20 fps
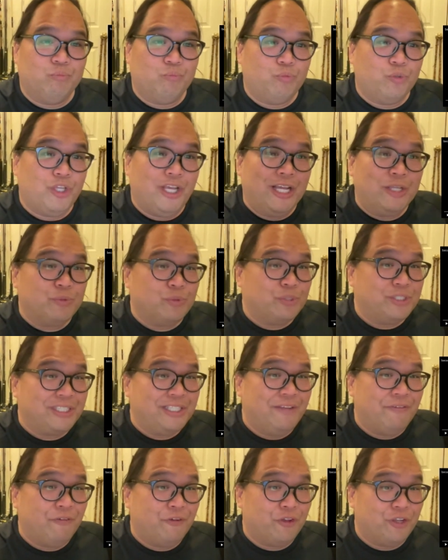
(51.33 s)
you guys will
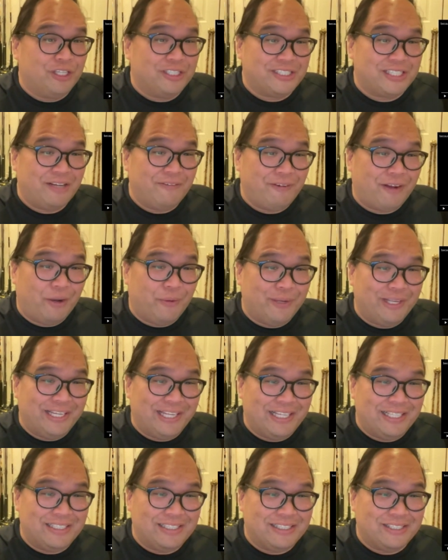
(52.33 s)
see for yourself how it
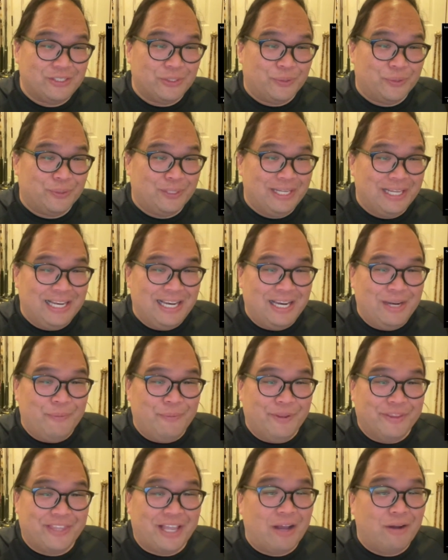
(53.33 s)
is. So
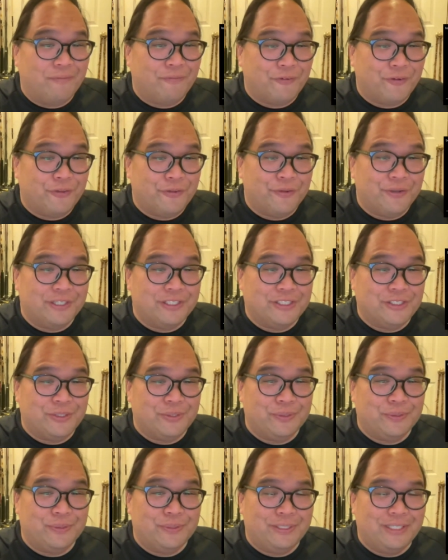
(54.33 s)
without further
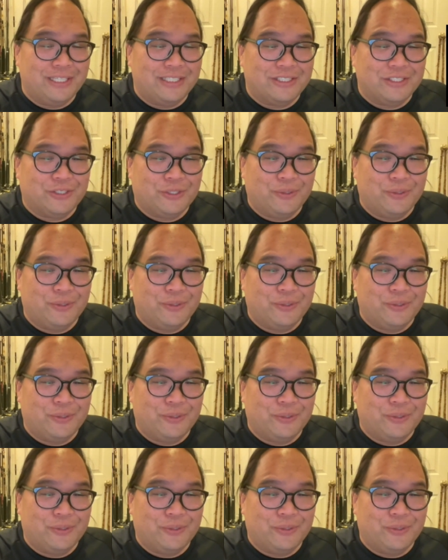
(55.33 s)
ado, let's